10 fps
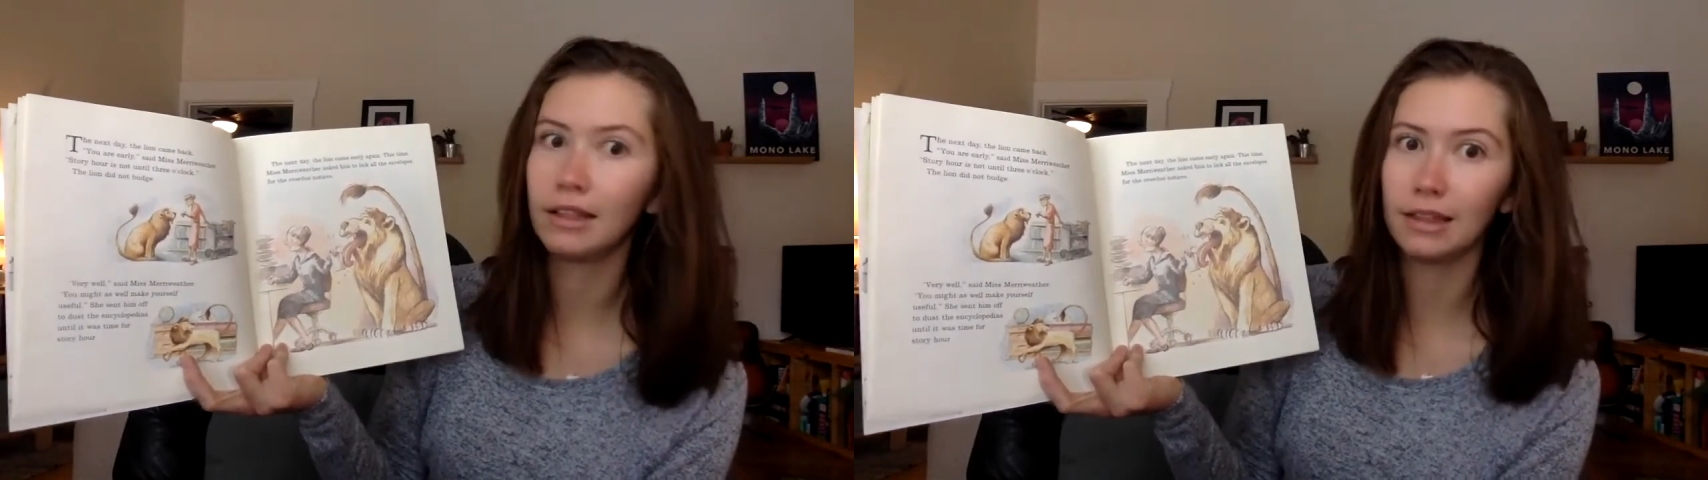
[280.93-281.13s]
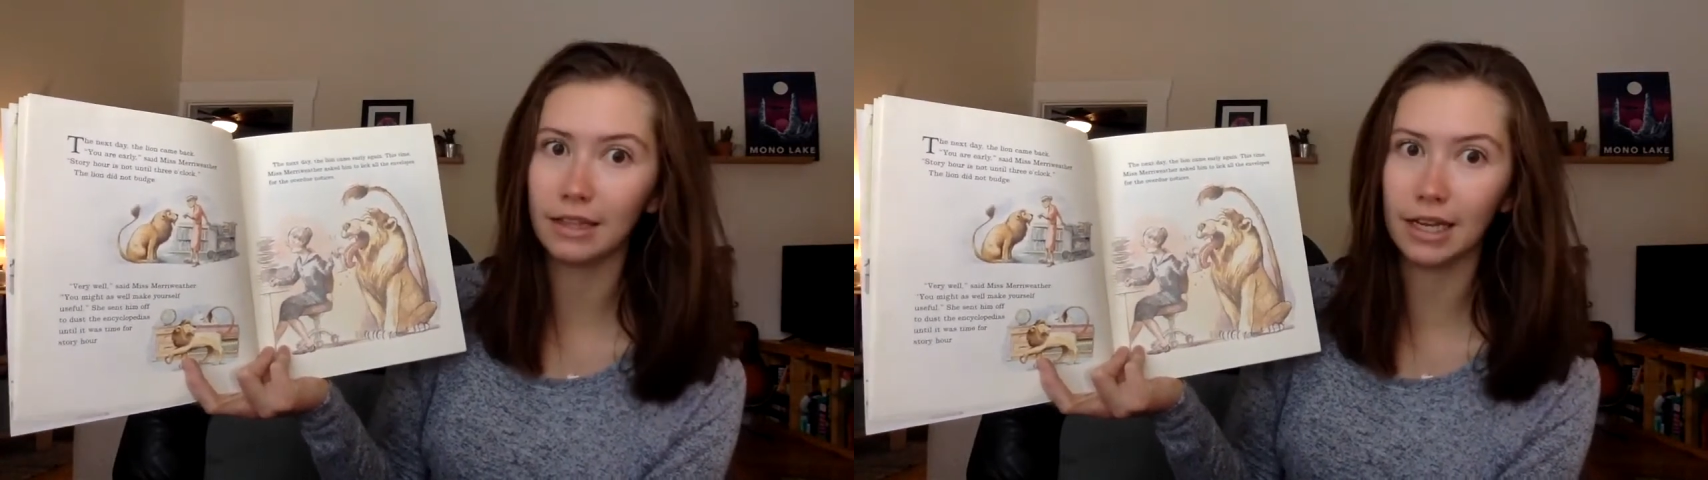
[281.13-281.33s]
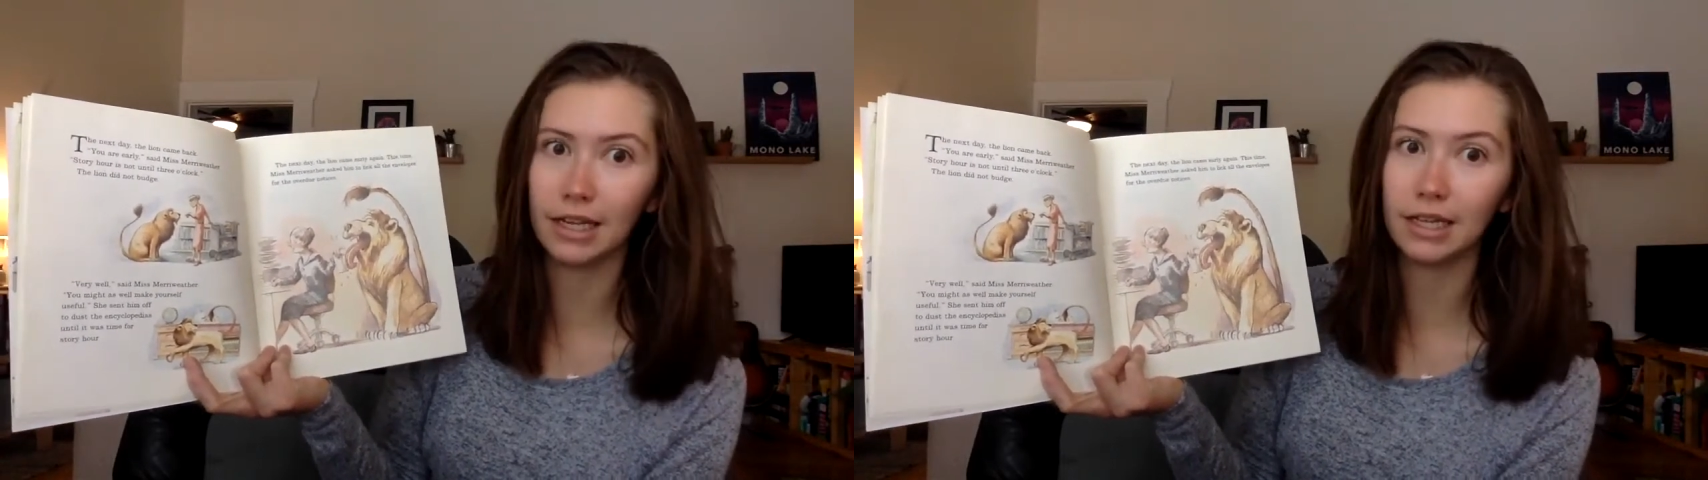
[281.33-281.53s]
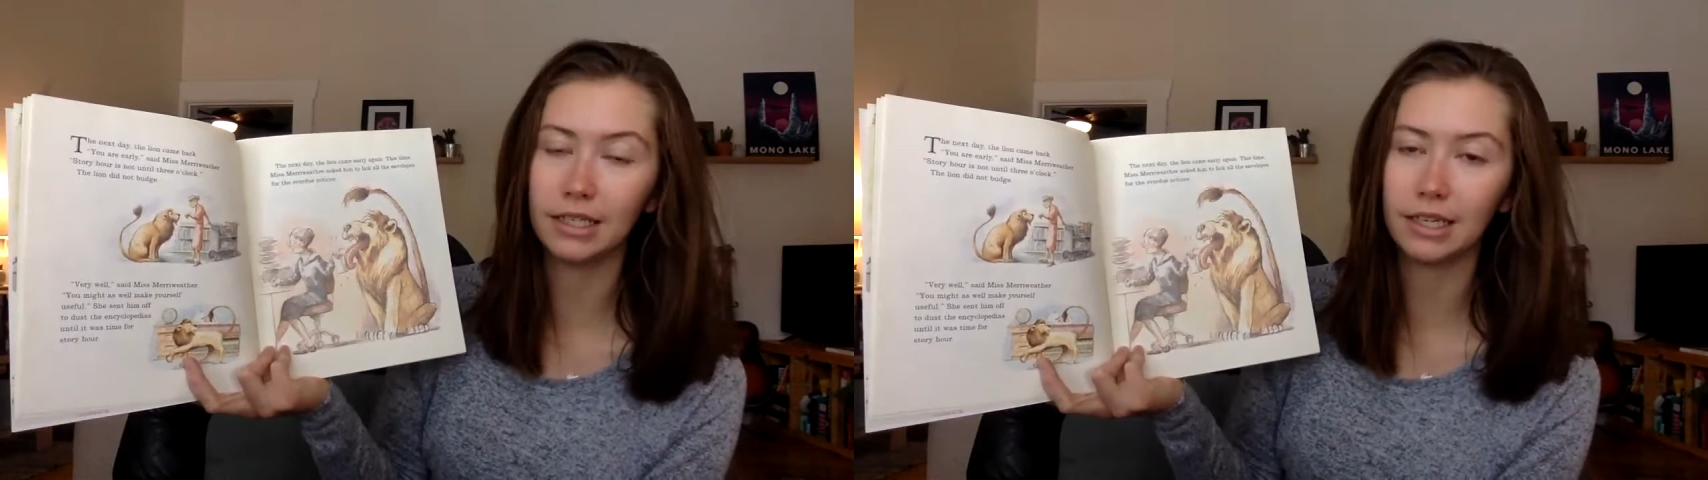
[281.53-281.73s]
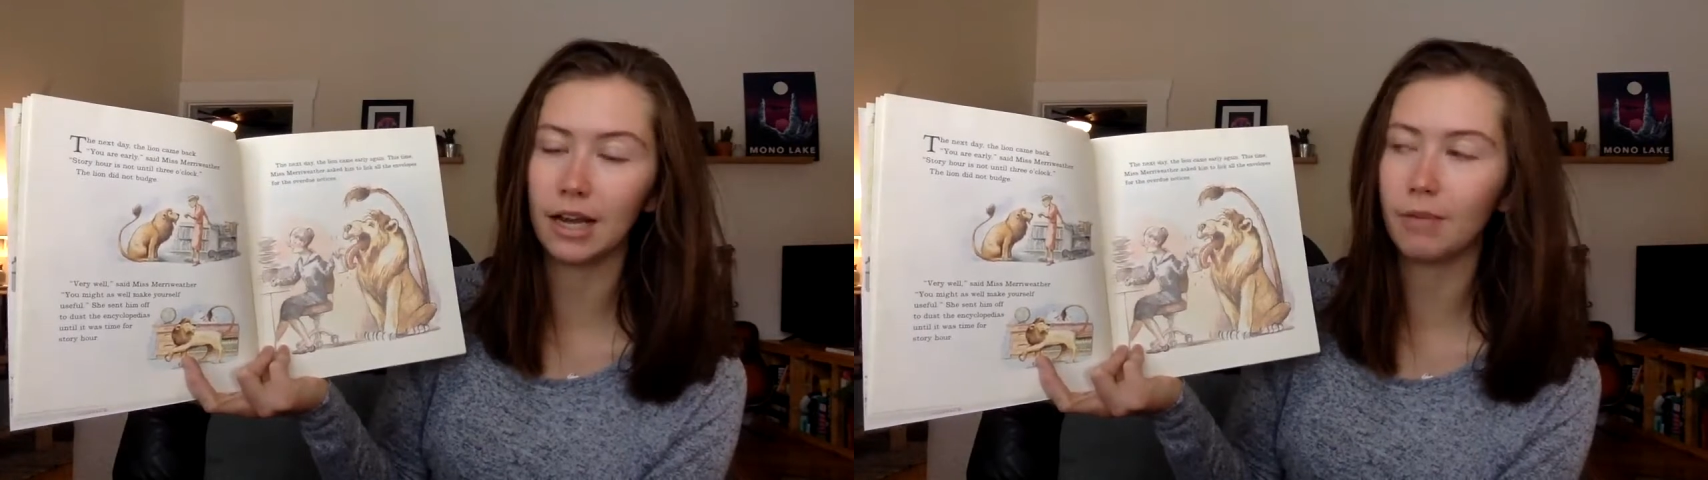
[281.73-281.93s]
The lion
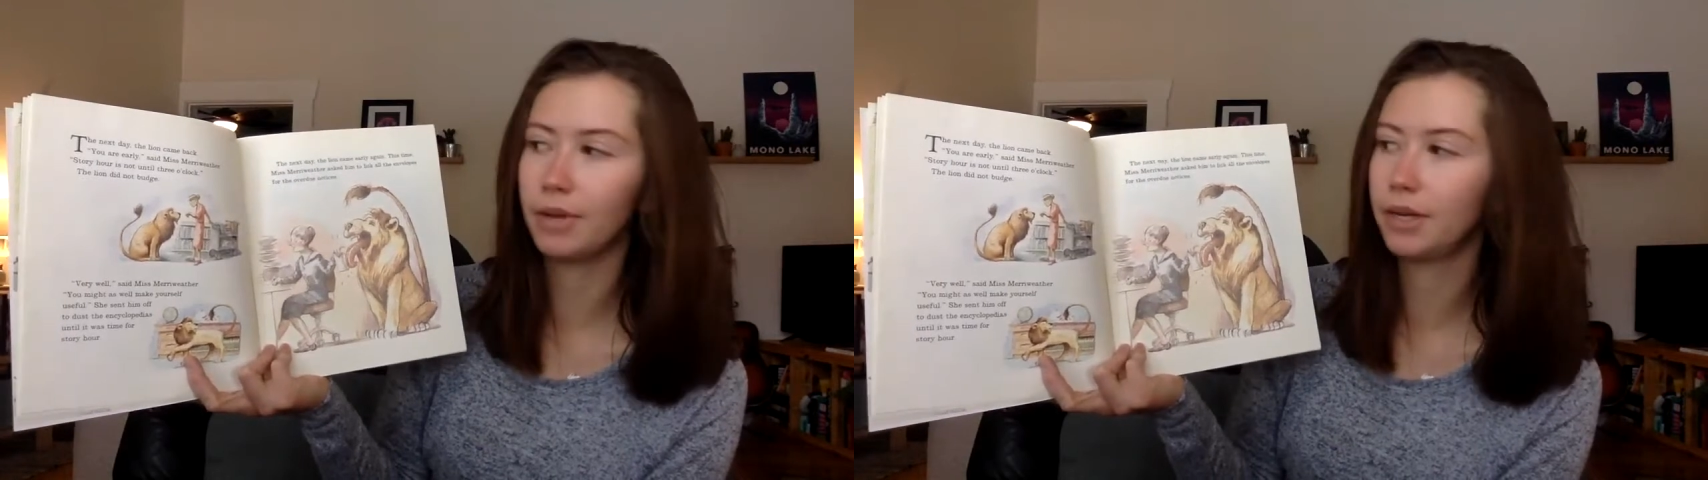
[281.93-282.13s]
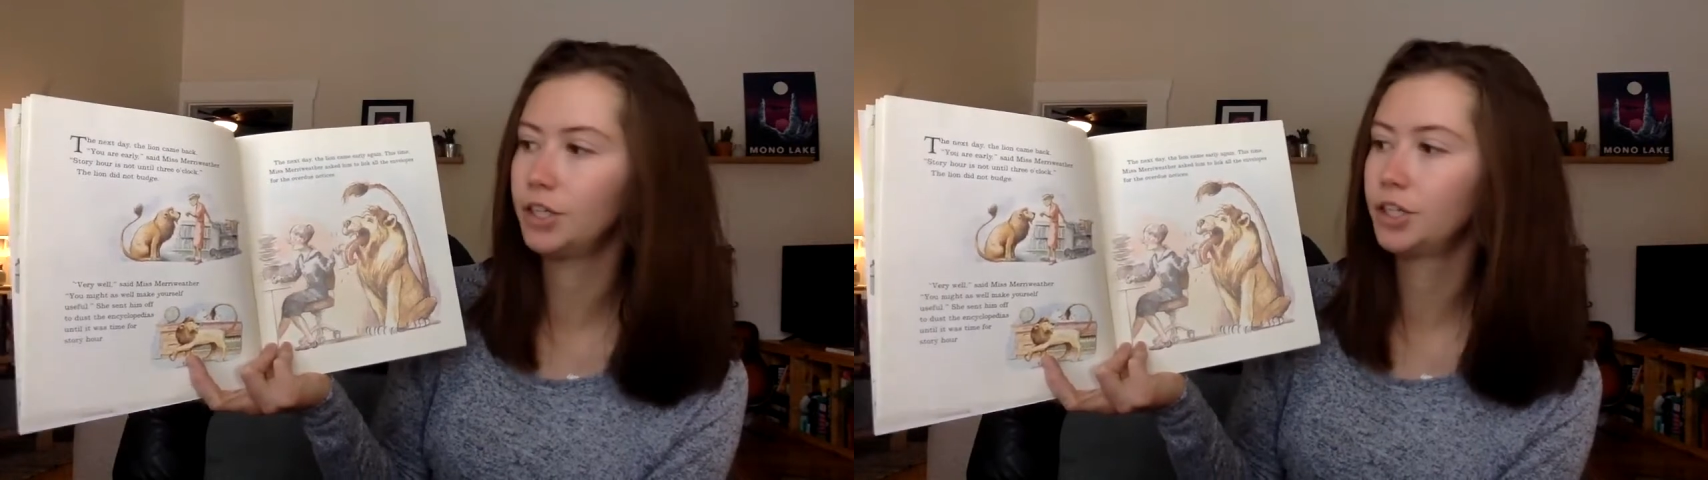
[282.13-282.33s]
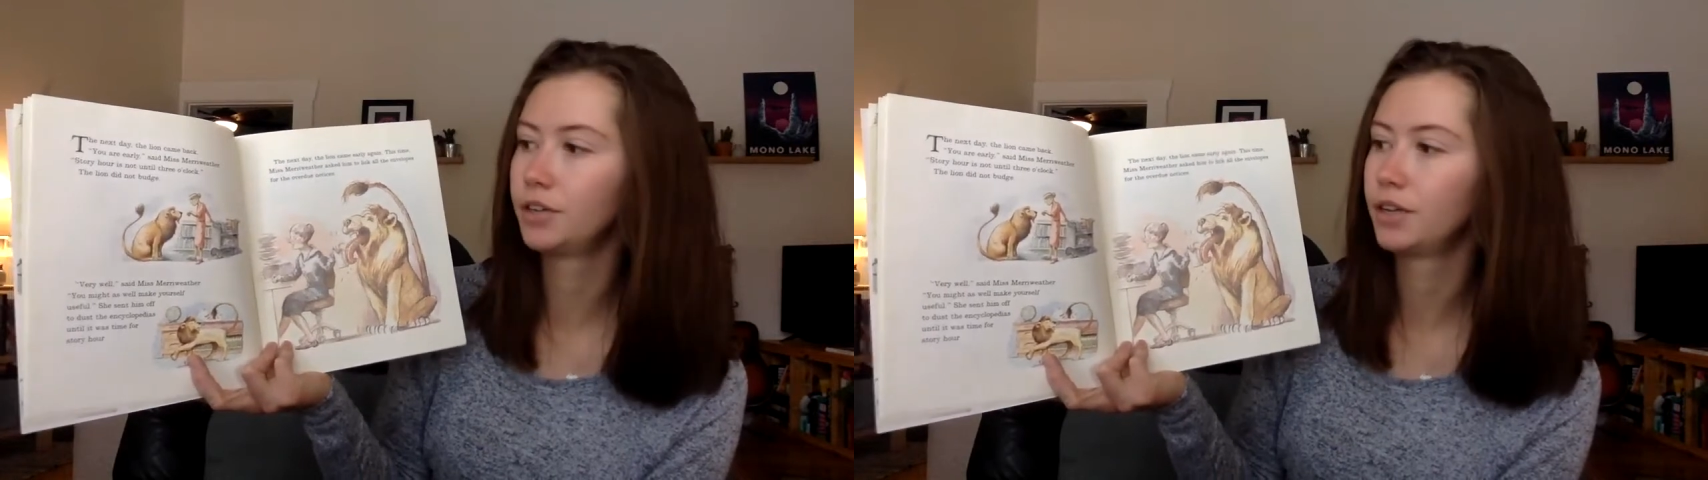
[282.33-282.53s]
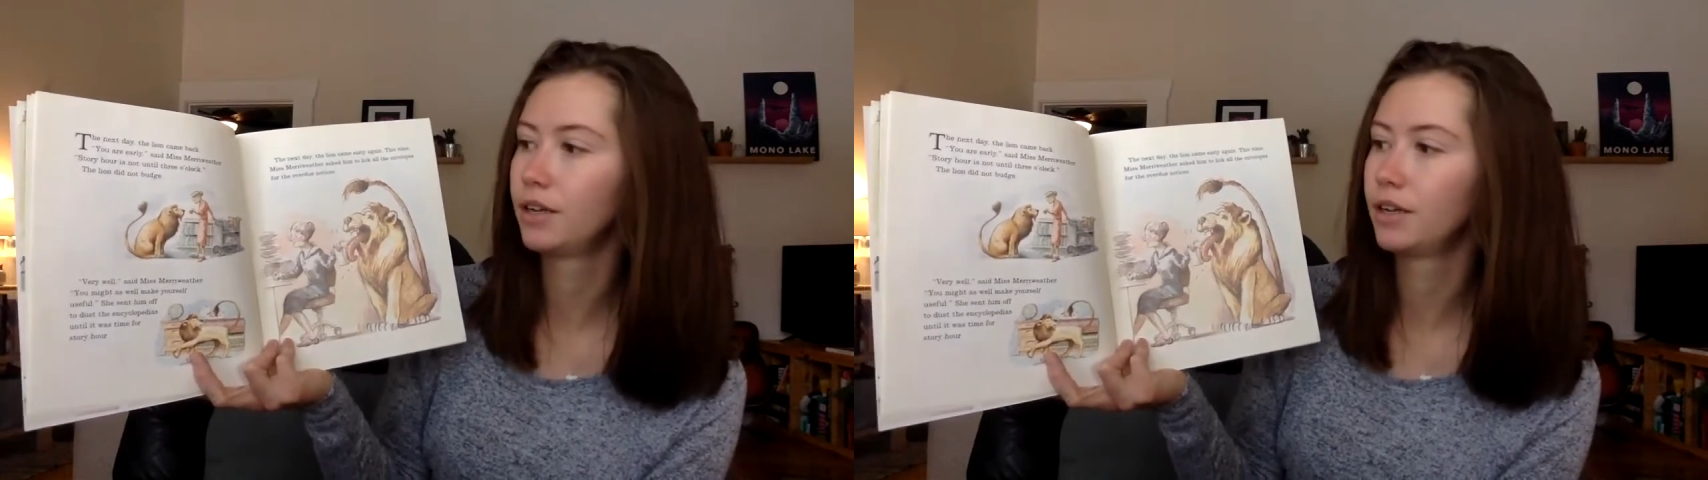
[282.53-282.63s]
did not budge.